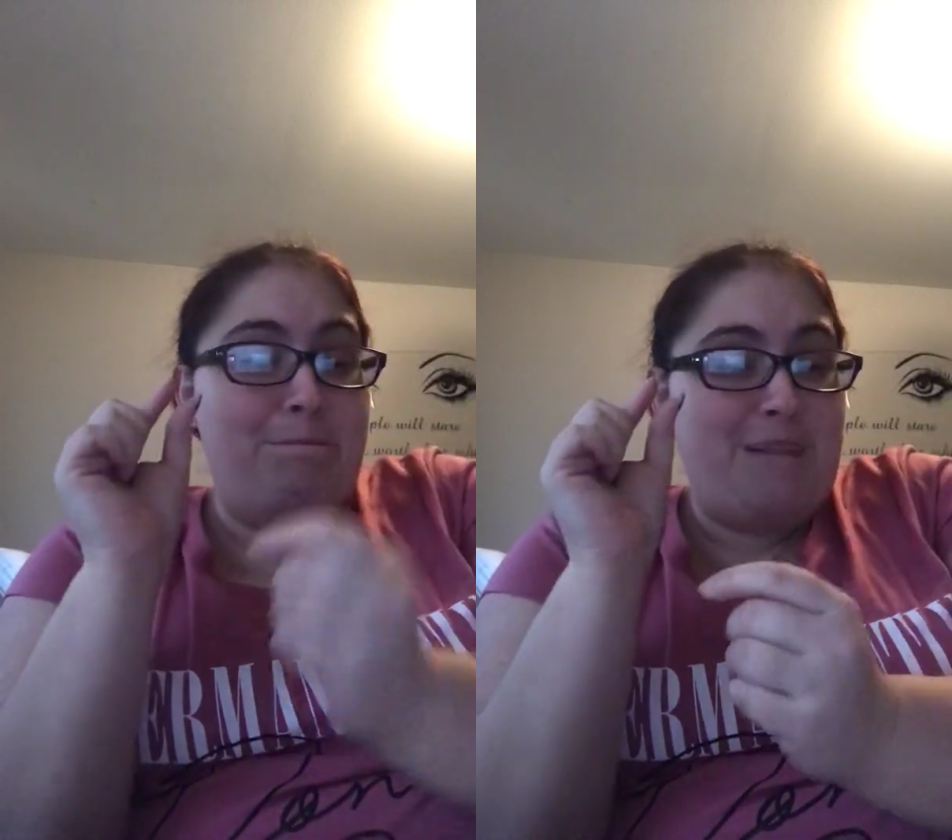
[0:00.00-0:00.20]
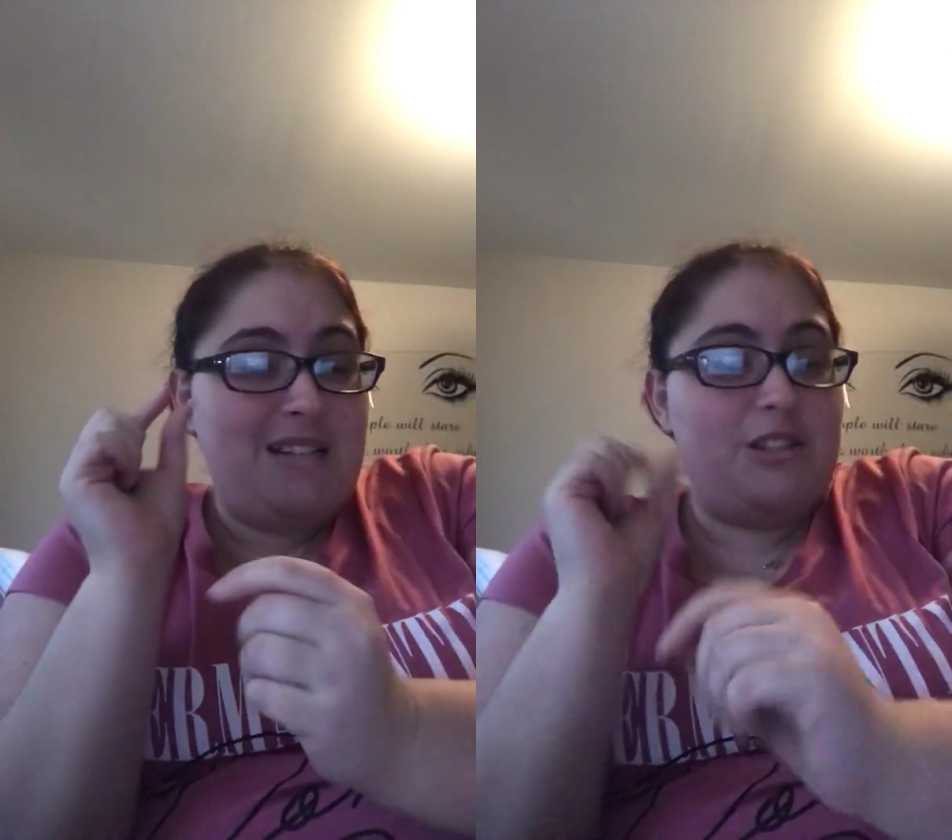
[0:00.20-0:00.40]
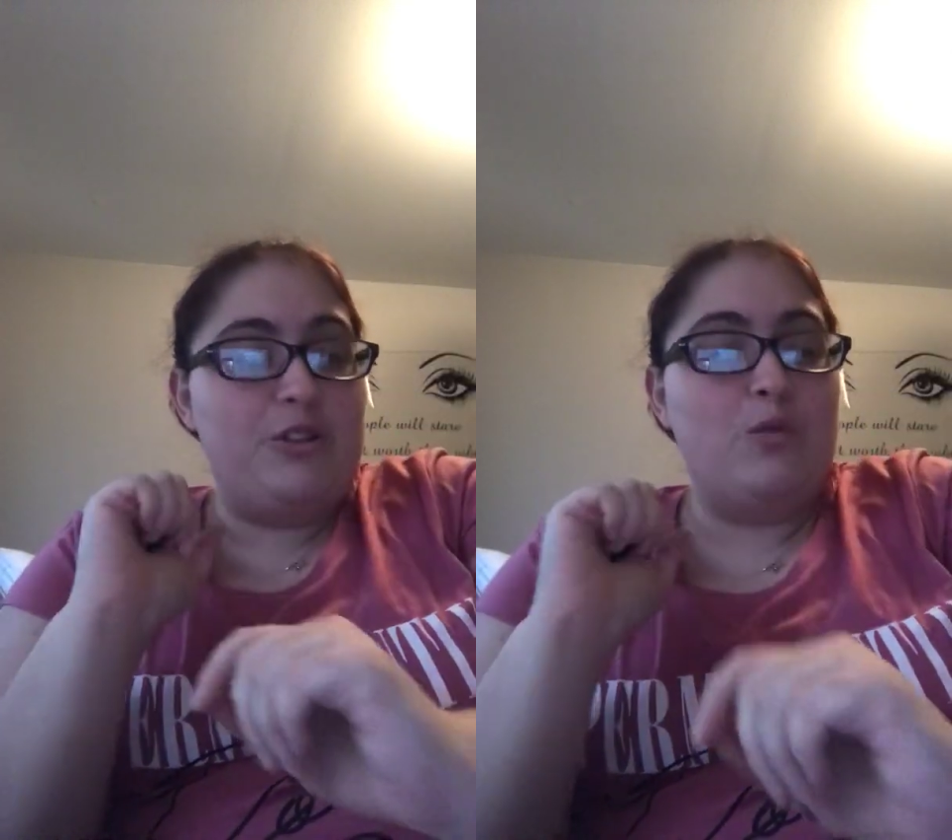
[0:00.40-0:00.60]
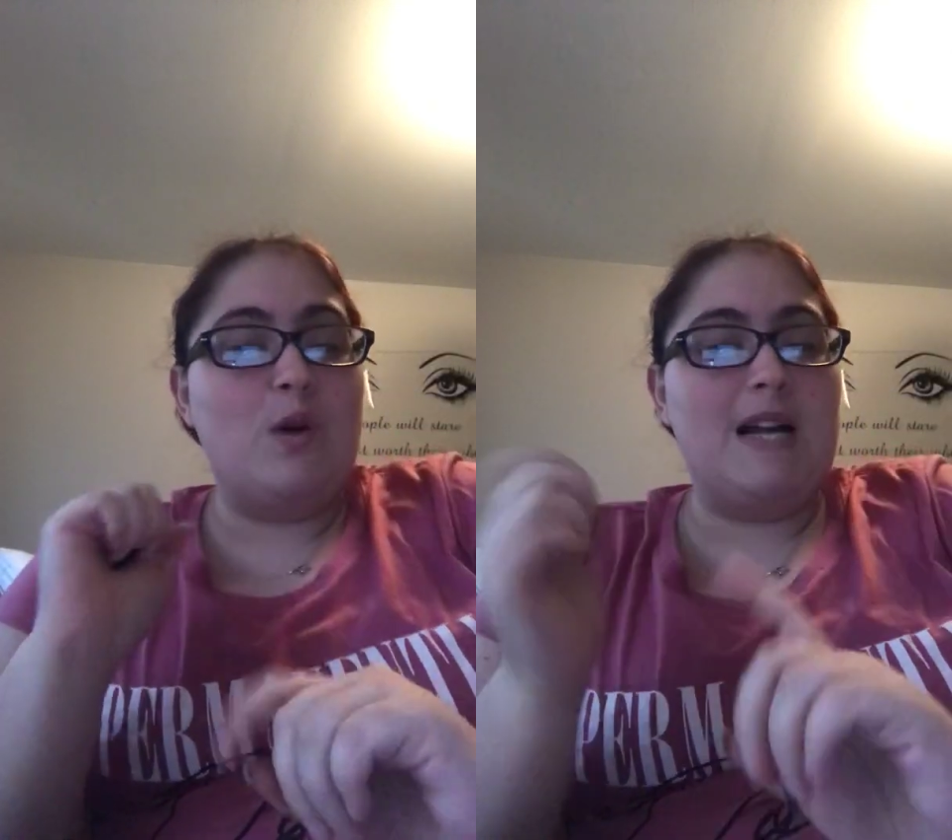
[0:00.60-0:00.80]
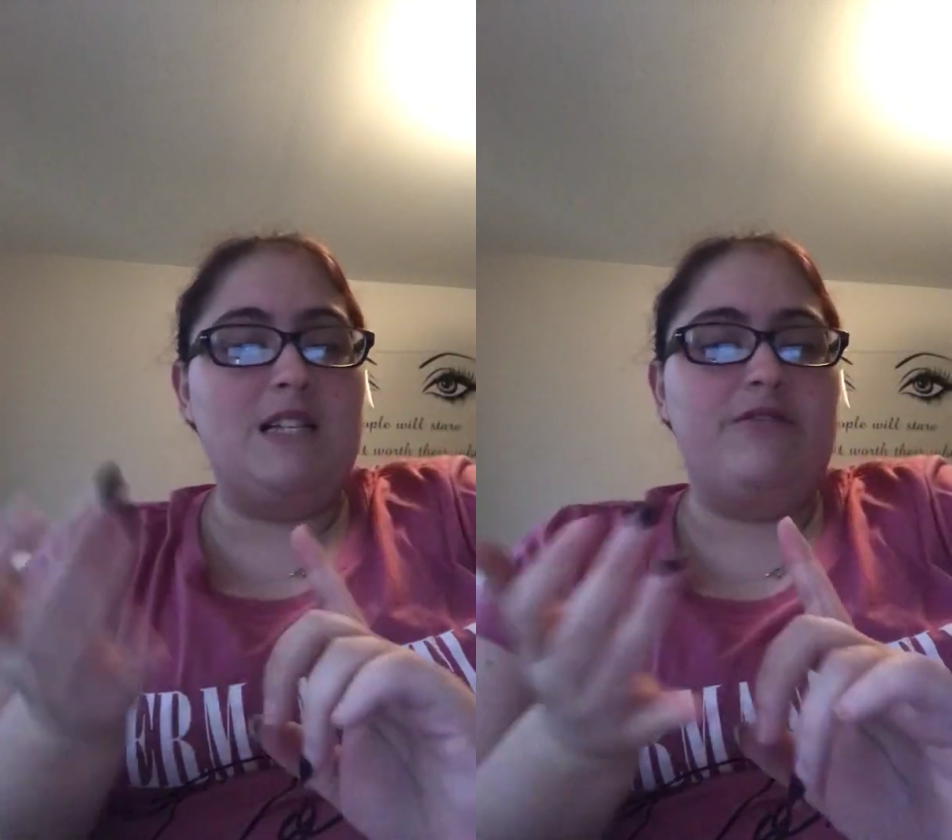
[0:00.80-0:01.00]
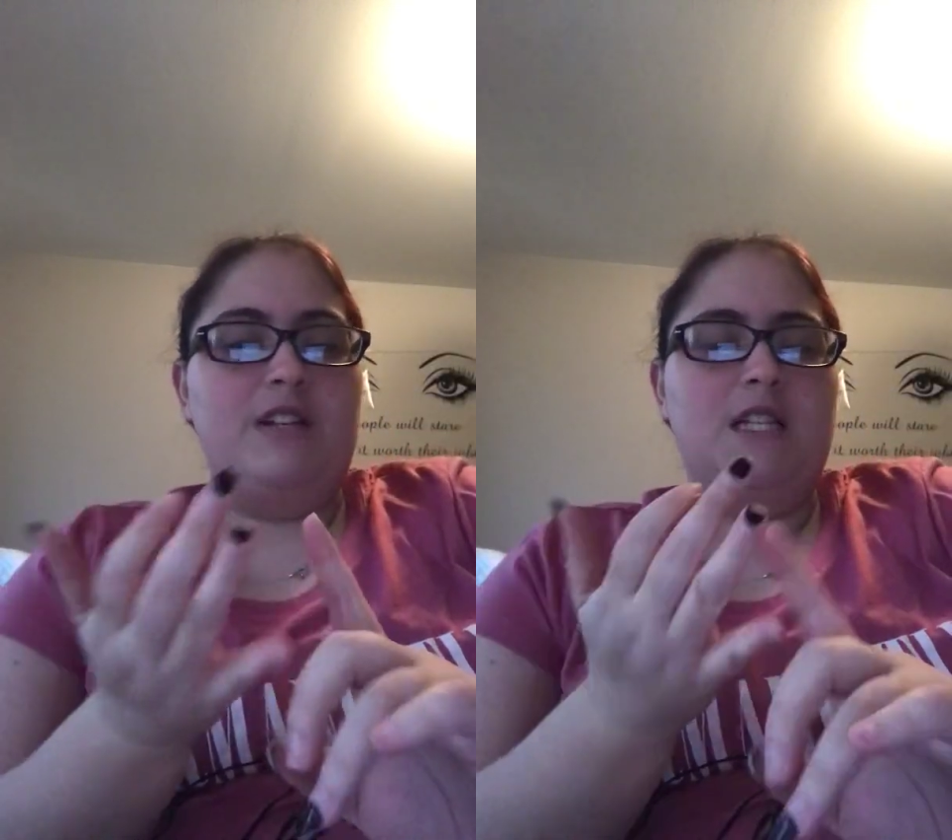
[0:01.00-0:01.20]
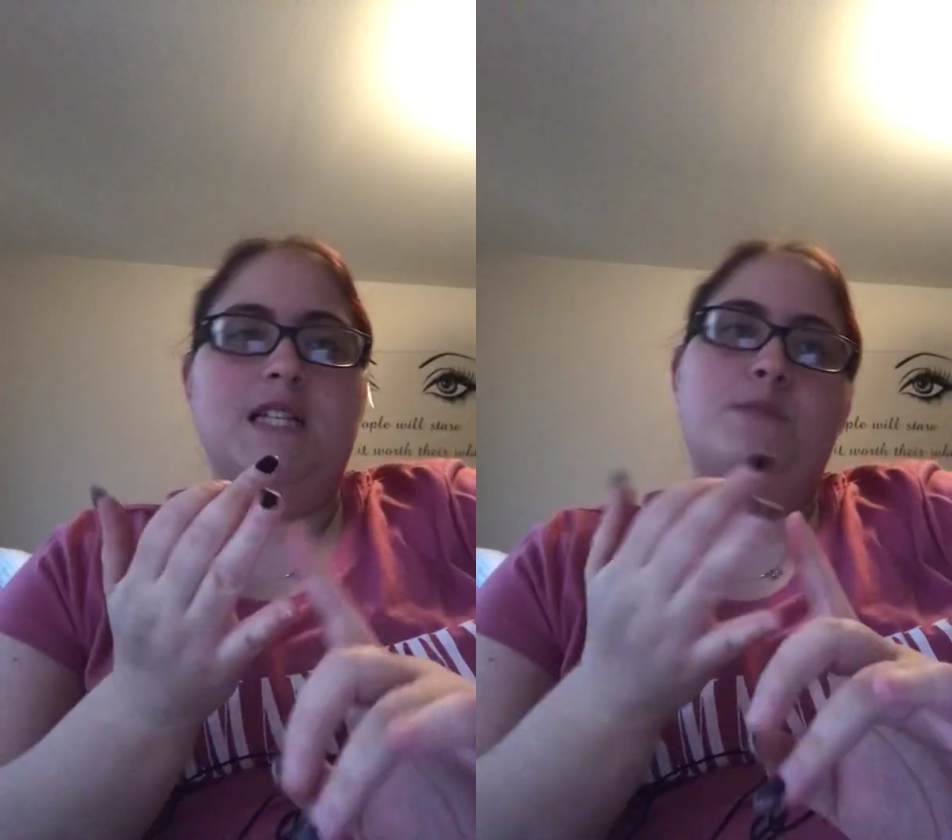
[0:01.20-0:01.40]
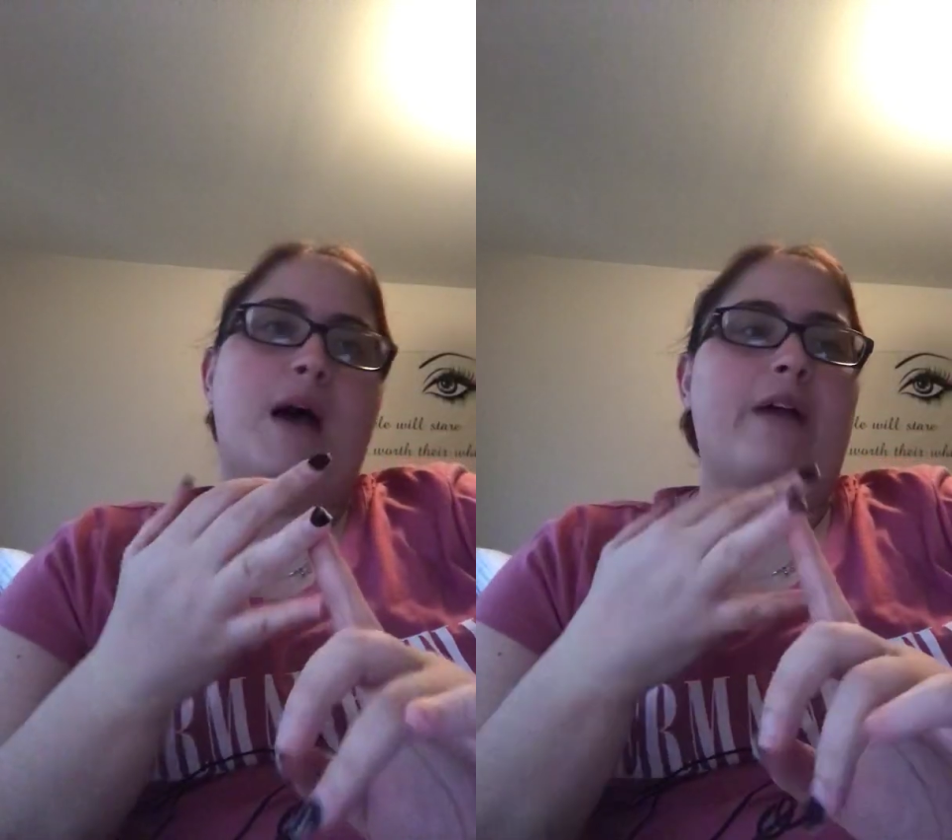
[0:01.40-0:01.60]
bit too wide to fit in
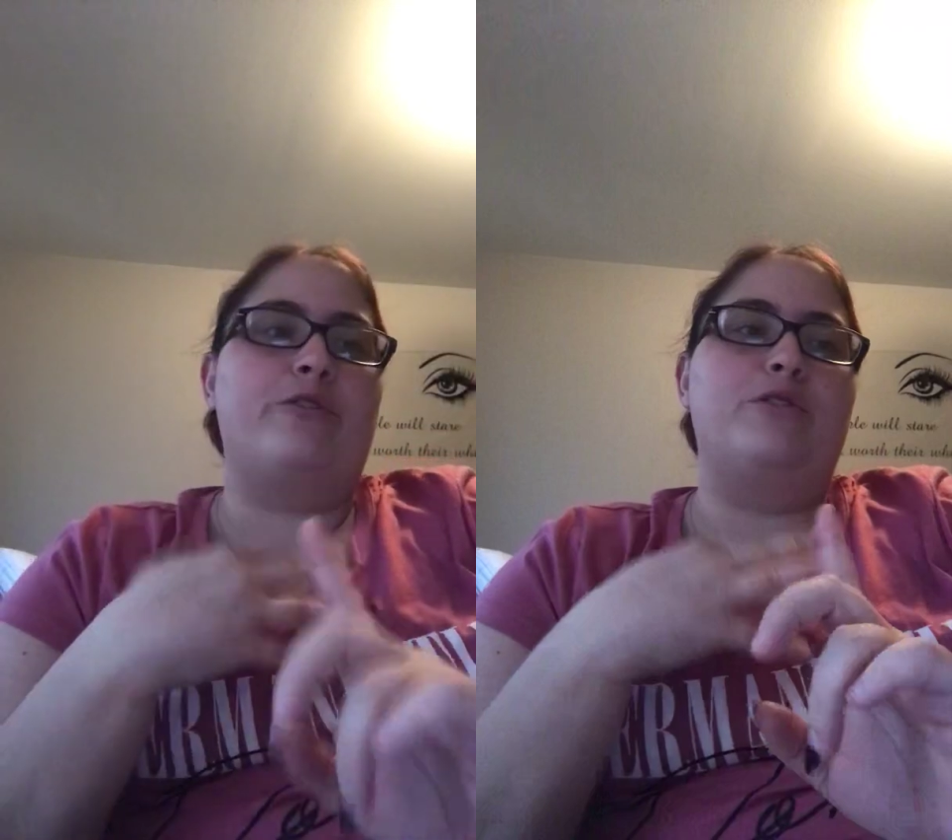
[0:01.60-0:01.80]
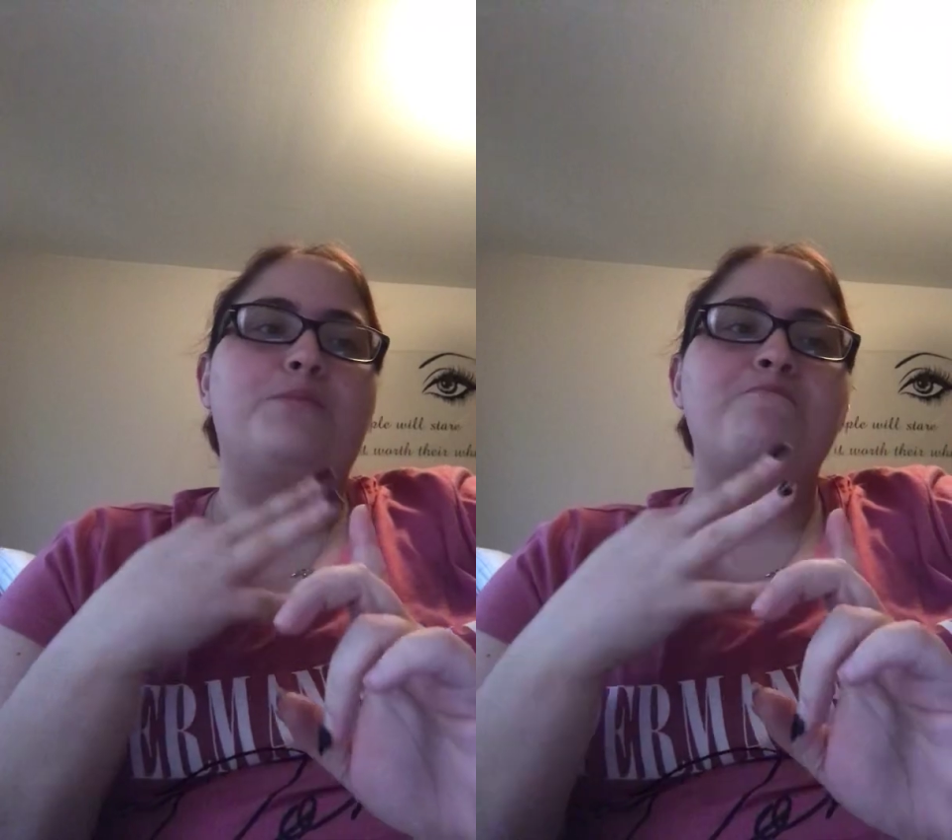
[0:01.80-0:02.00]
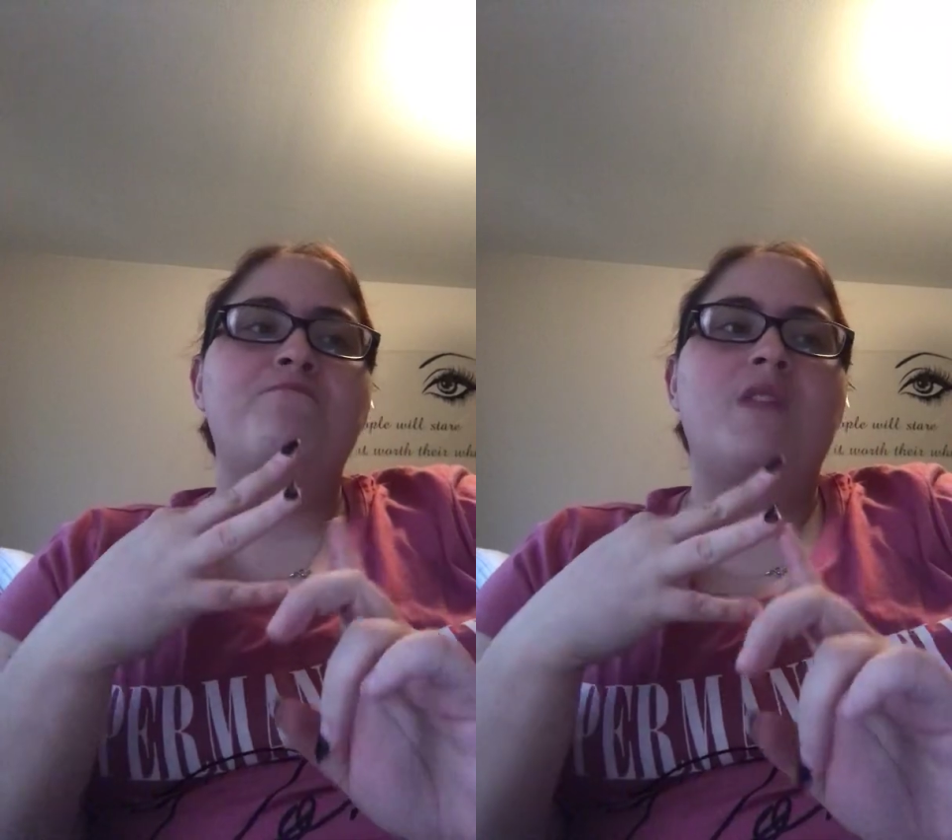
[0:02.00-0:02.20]
his bathroom.